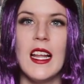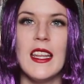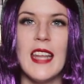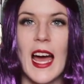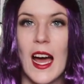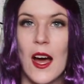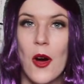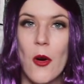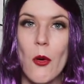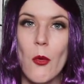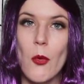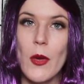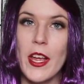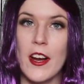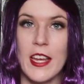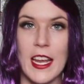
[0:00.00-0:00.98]
Now
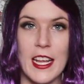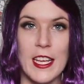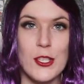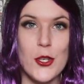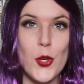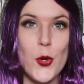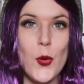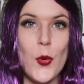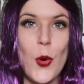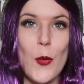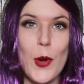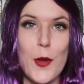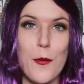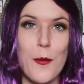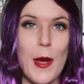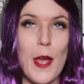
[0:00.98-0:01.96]
we are getting to
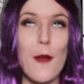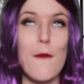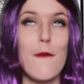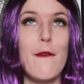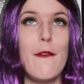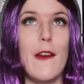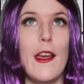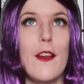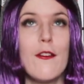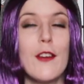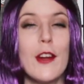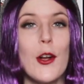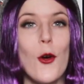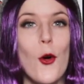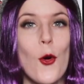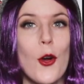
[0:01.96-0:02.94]
one of my
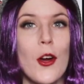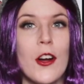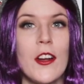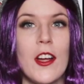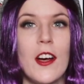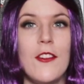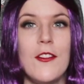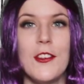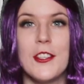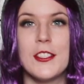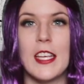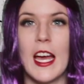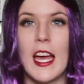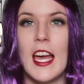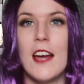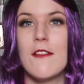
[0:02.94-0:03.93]
favorite horror novels
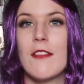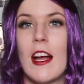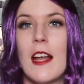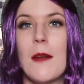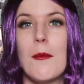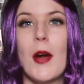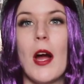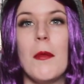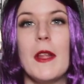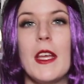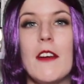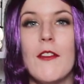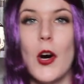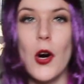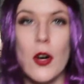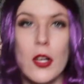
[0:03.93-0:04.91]
I have read probably
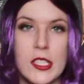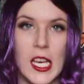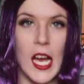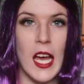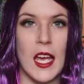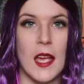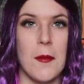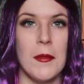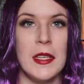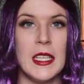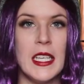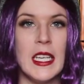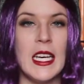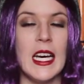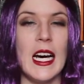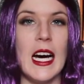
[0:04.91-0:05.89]
of all time.
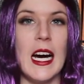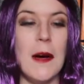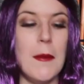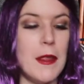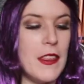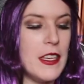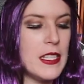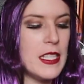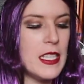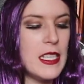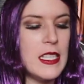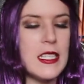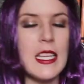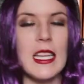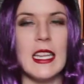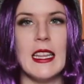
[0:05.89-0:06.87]
Um, this
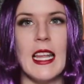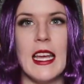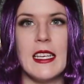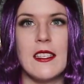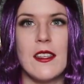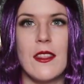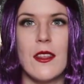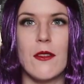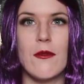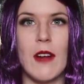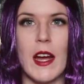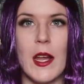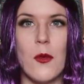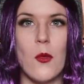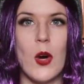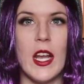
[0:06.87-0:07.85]
is Let the
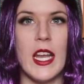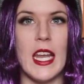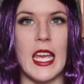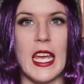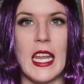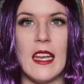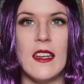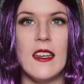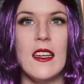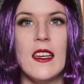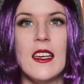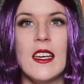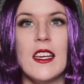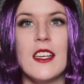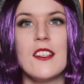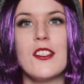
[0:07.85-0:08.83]
Right One In.
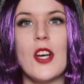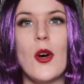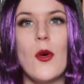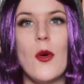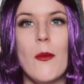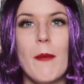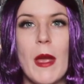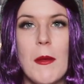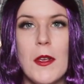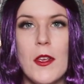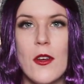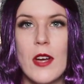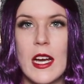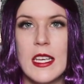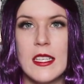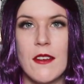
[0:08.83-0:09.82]
So maybe
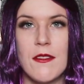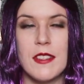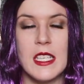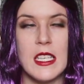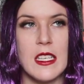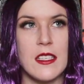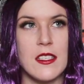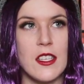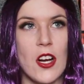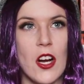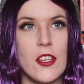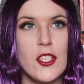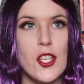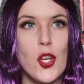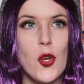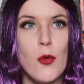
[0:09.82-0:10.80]
you guys have seen this. There
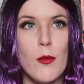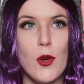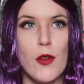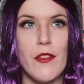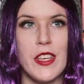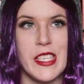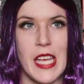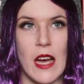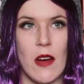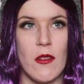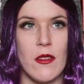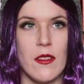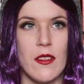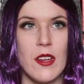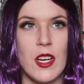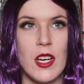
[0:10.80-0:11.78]
are two movies
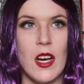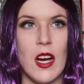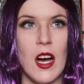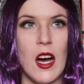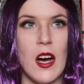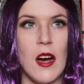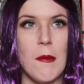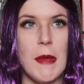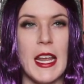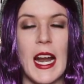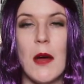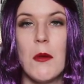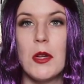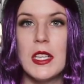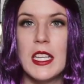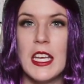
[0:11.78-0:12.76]
out. Um, and
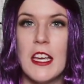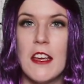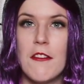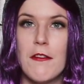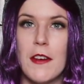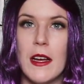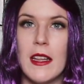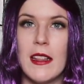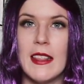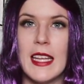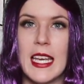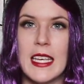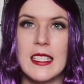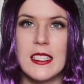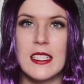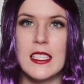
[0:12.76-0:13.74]
I will leave
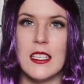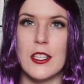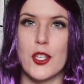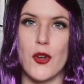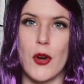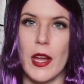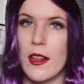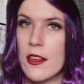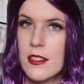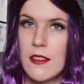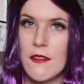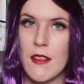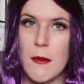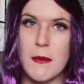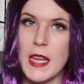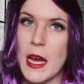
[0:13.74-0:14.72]
links to the trailers
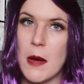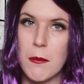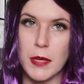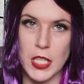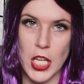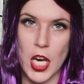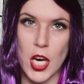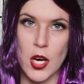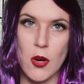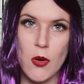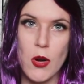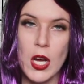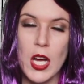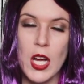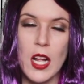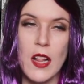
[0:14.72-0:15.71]
of them down
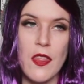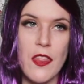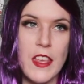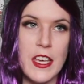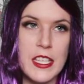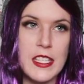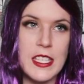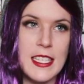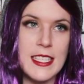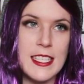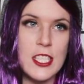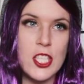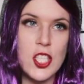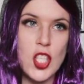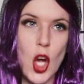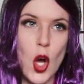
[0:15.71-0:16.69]
below. This
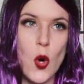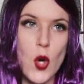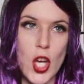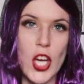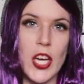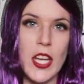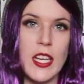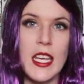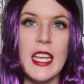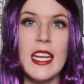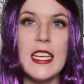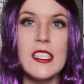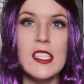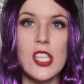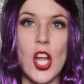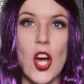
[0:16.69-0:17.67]
is so good. It
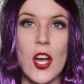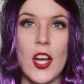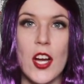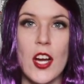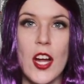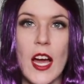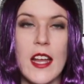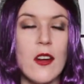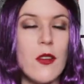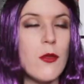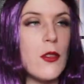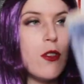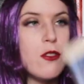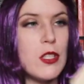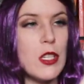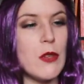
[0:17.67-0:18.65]
is longer. I
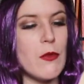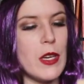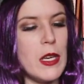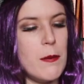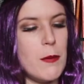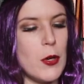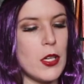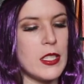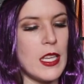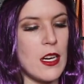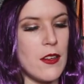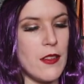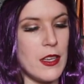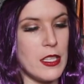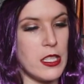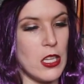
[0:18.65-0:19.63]
don't usually read books that
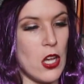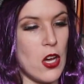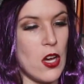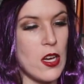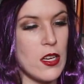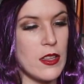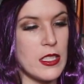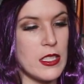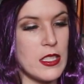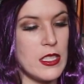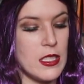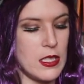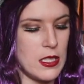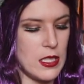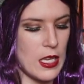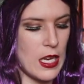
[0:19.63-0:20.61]
are this long. This
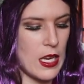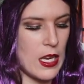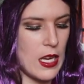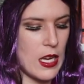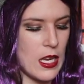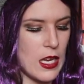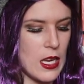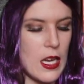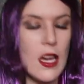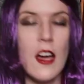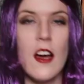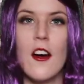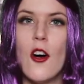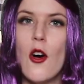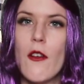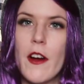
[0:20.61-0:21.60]
is like
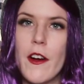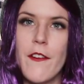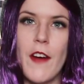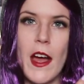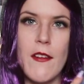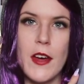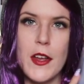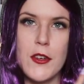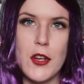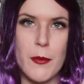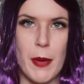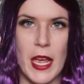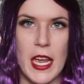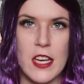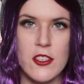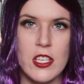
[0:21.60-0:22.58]
over
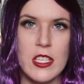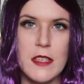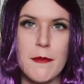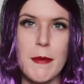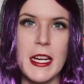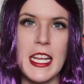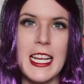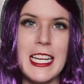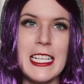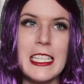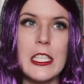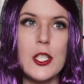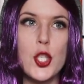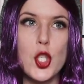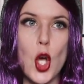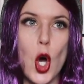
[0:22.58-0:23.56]
500 pages, but it is
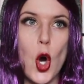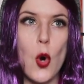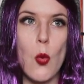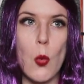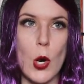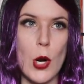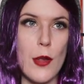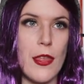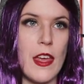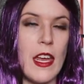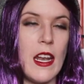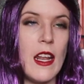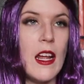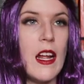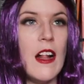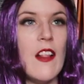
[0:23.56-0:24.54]
so worth it.